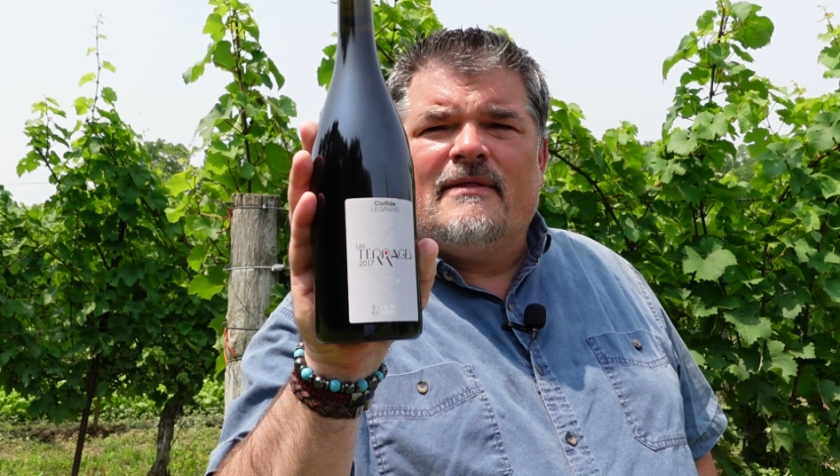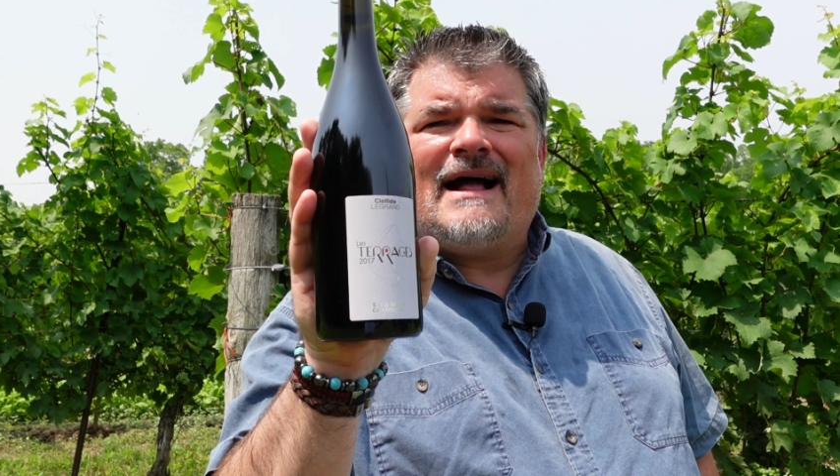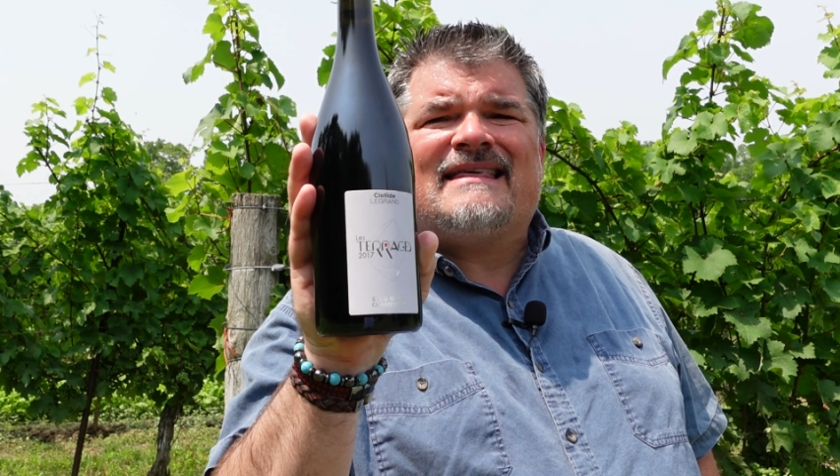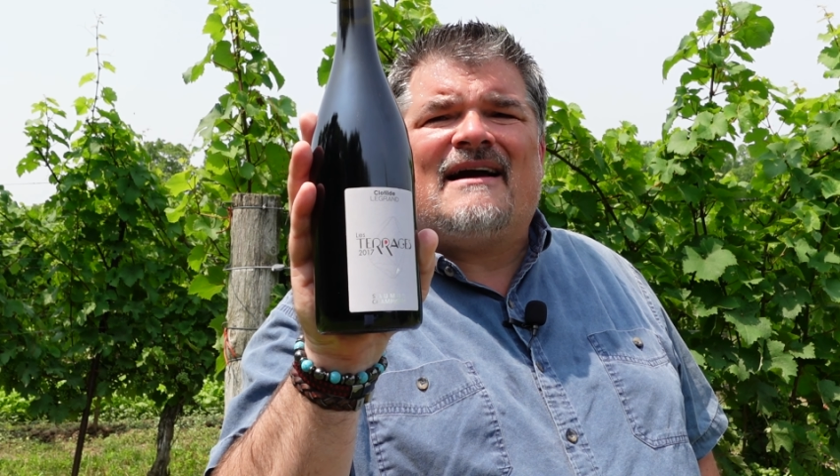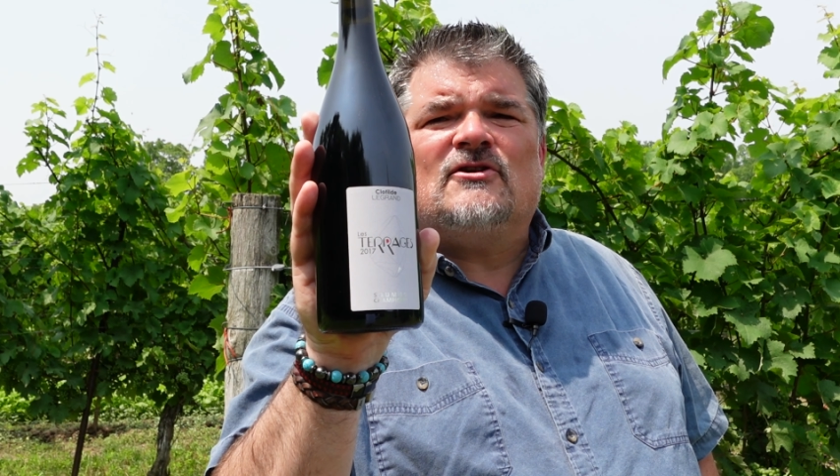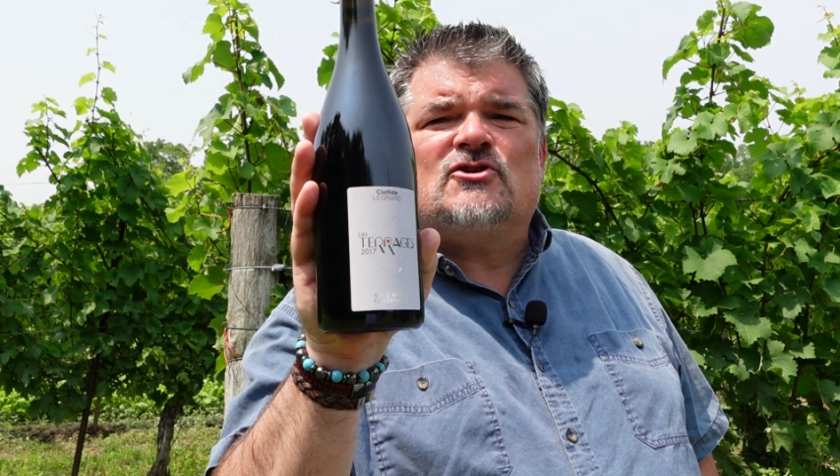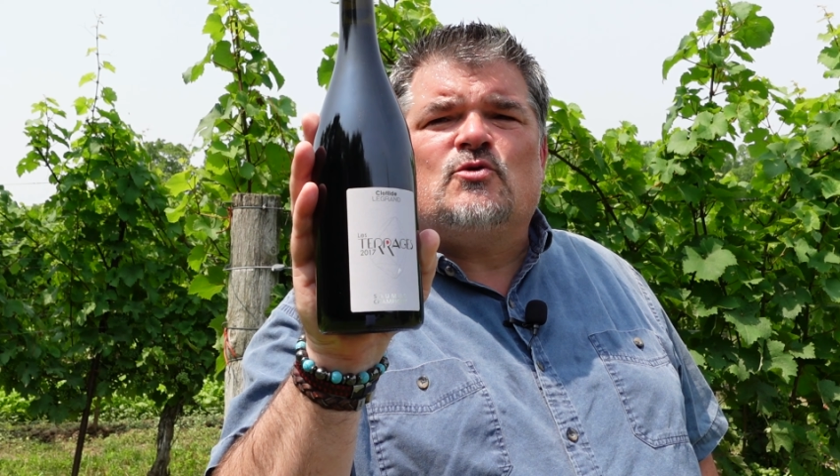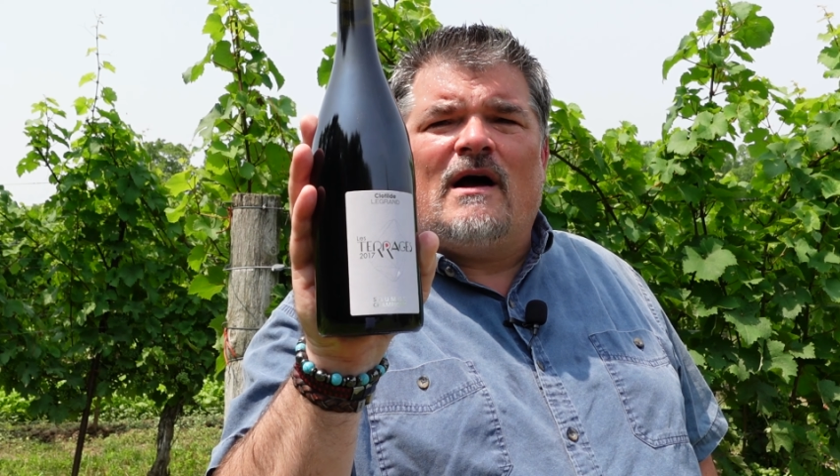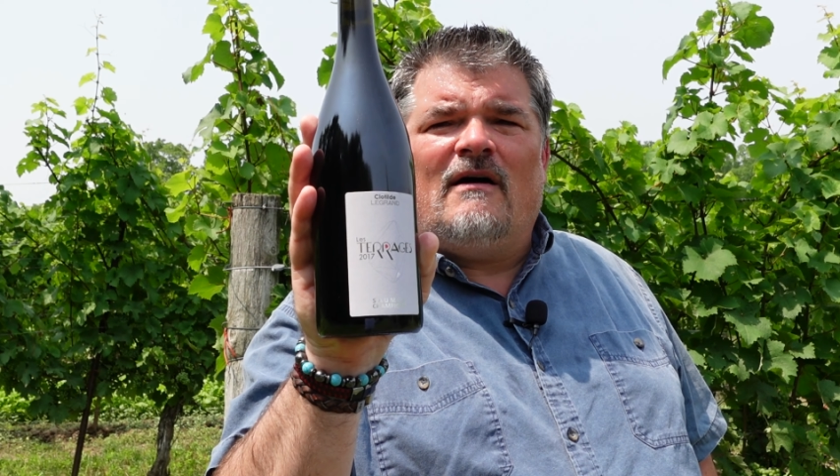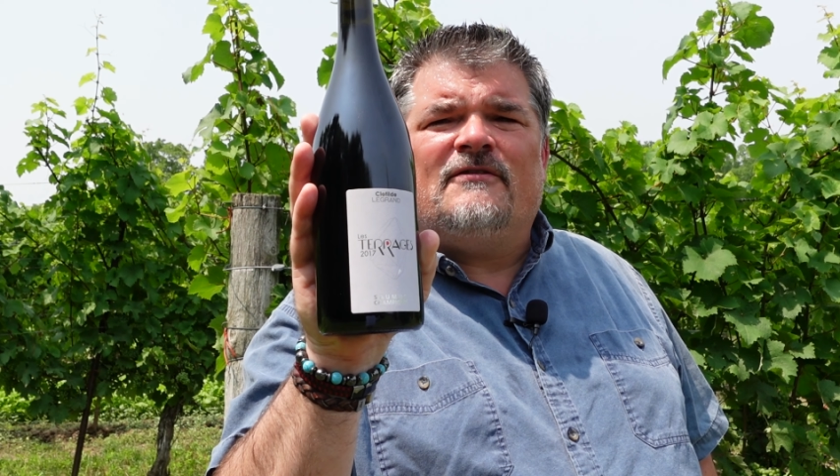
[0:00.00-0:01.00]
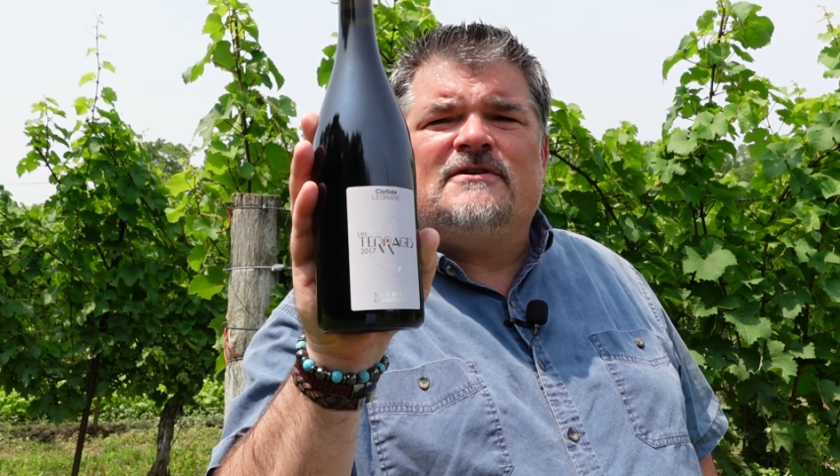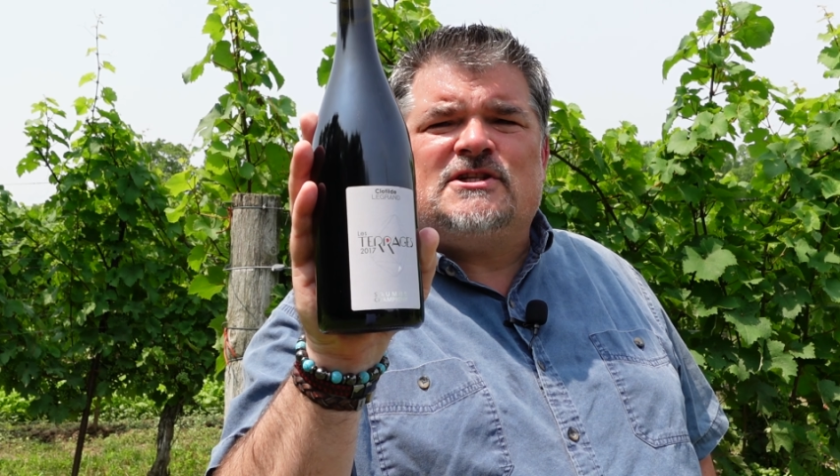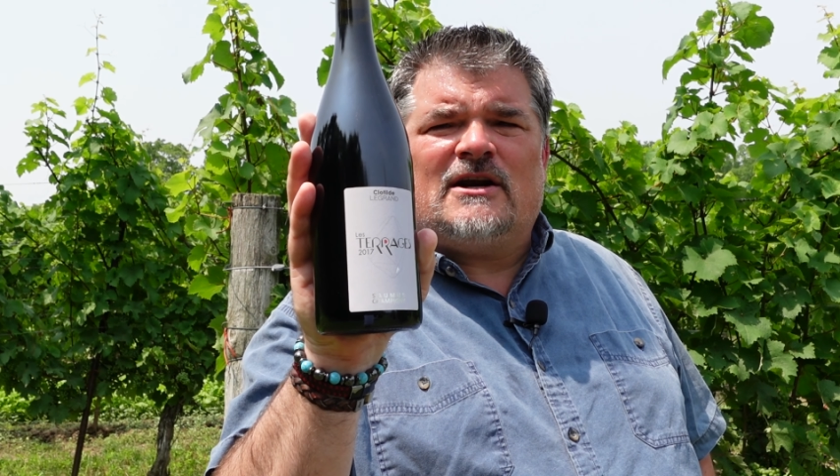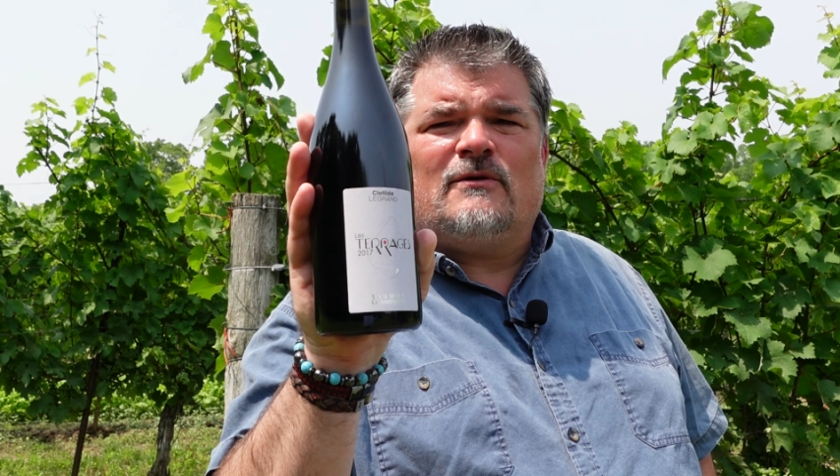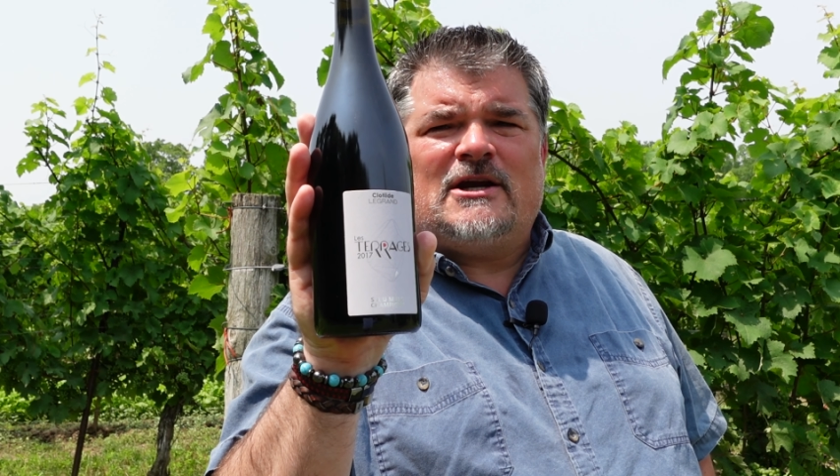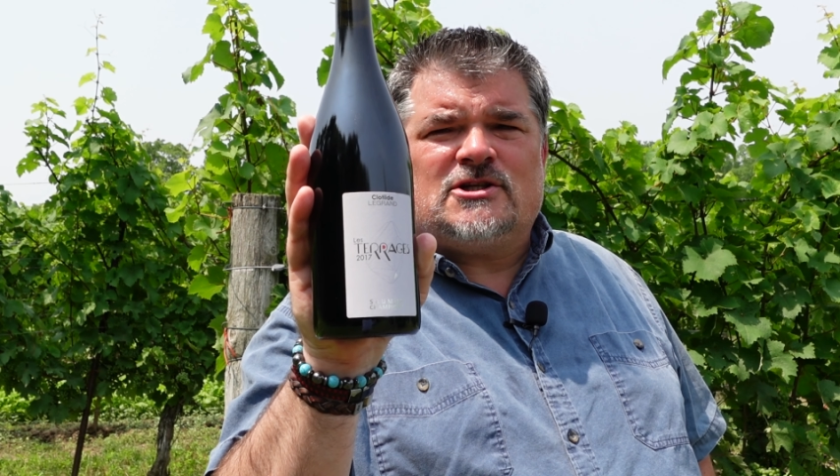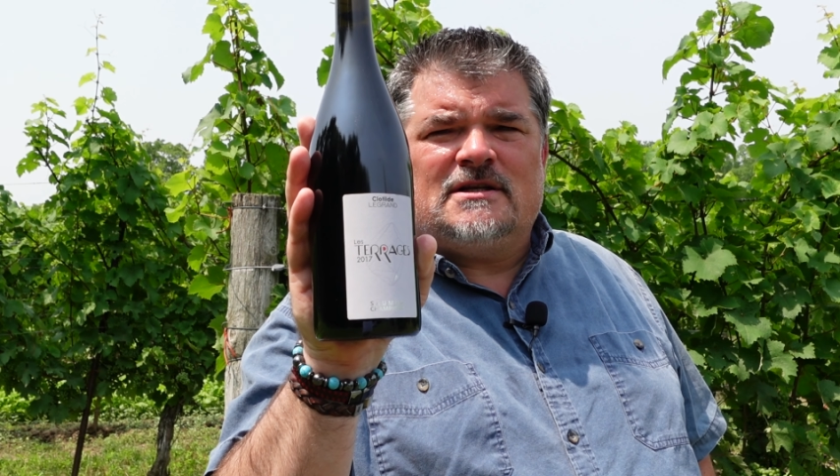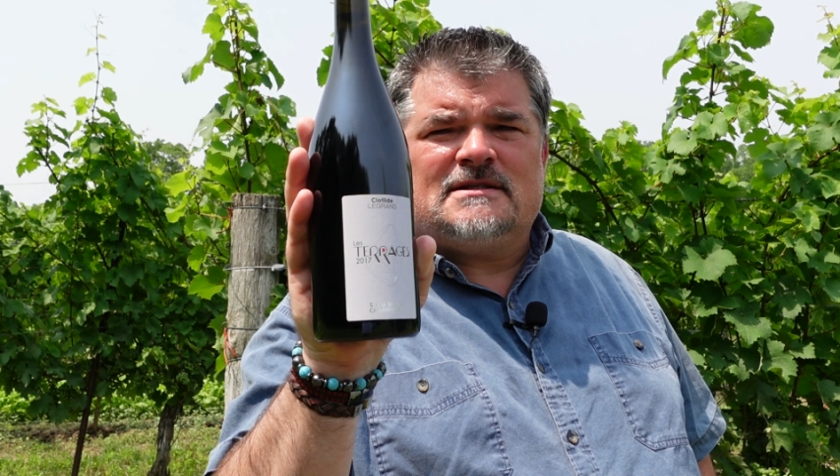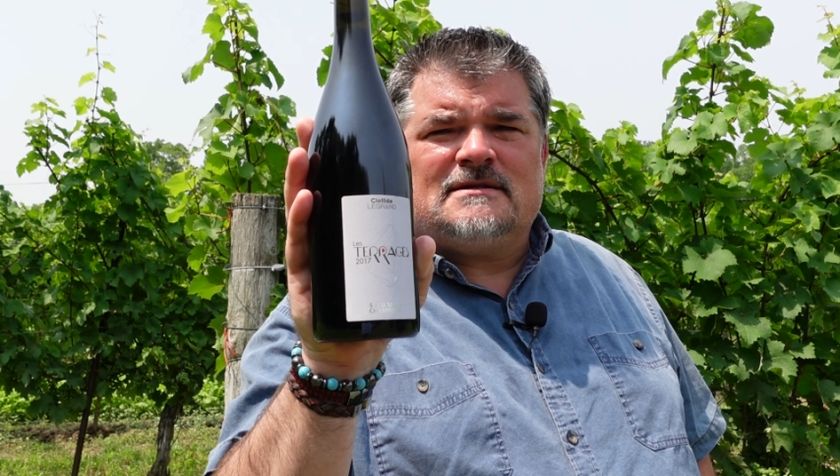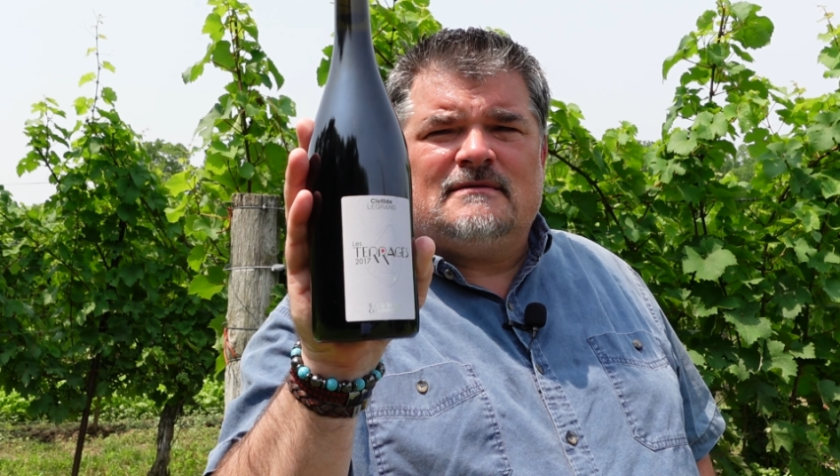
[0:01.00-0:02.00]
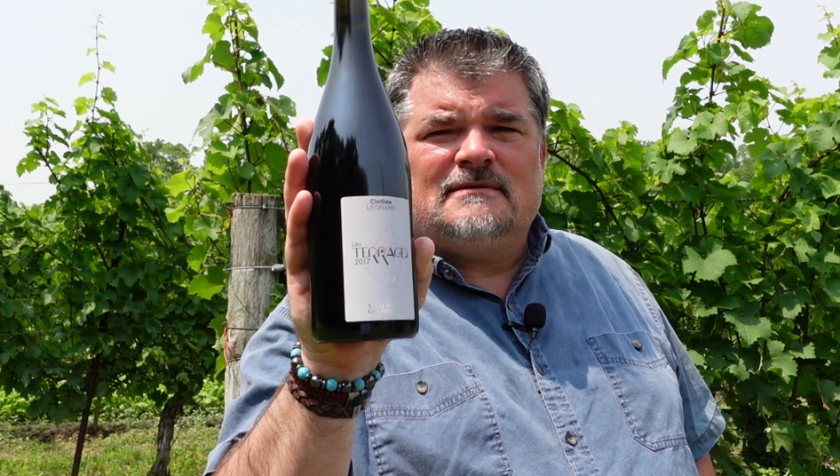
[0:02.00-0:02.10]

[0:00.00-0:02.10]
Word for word: That's after 12 generations.